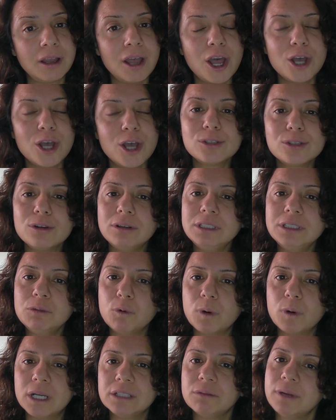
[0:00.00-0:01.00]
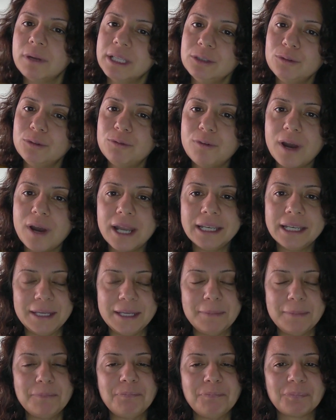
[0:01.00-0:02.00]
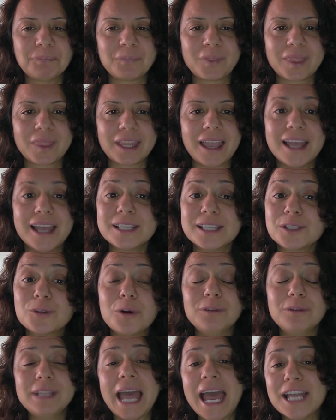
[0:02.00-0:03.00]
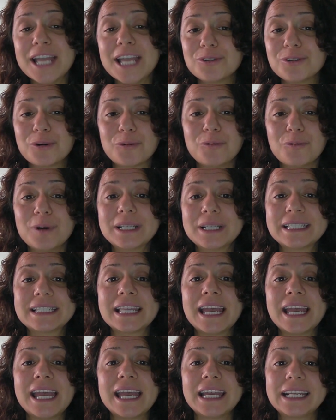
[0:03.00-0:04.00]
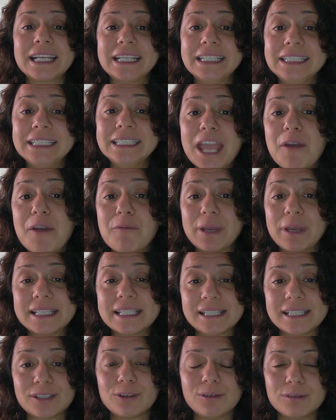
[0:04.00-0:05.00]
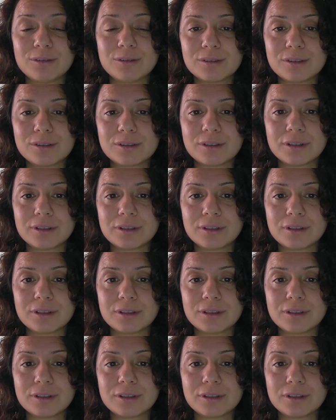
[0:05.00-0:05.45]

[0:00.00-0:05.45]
So the one went to find him and saw the hedgehog was gnawing stones.